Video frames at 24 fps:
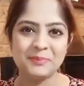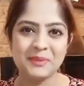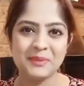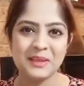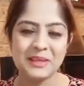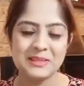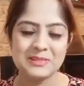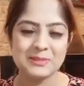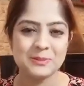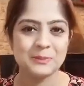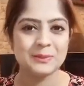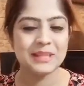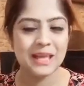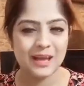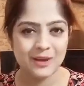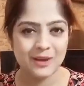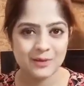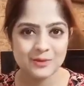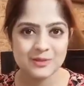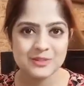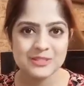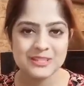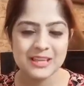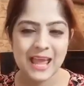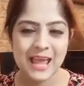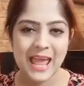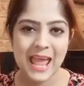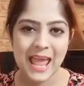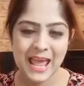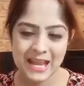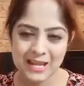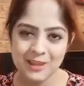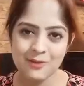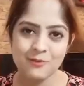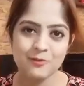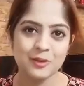So without
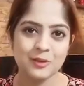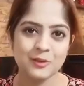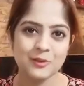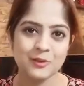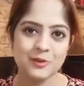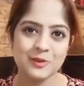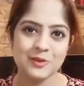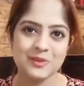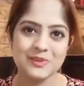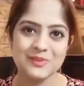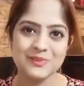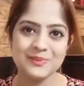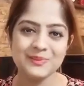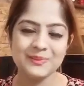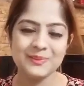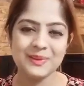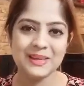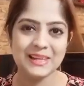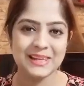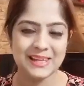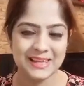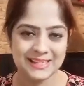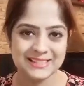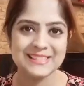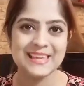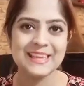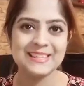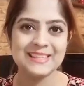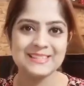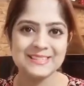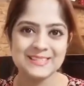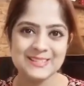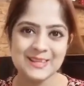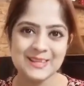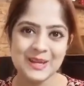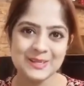any further ado, let's
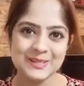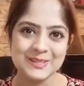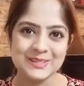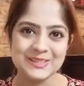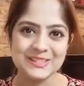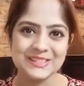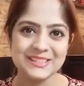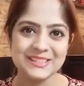get started.